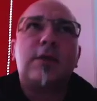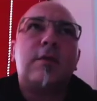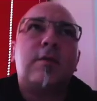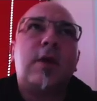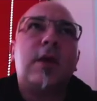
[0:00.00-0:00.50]

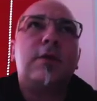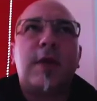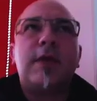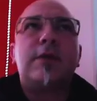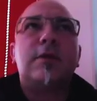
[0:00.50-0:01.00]
well,
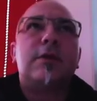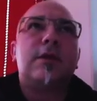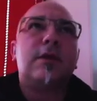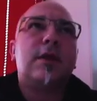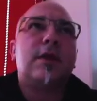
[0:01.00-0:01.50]
tracing
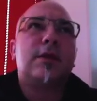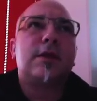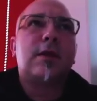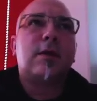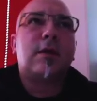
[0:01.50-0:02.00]
still needs
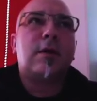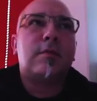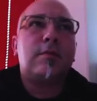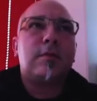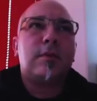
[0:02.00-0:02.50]
the
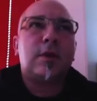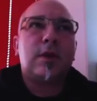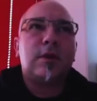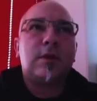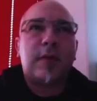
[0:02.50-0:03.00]

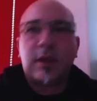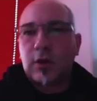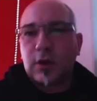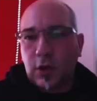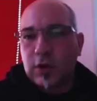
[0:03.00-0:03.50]
manual code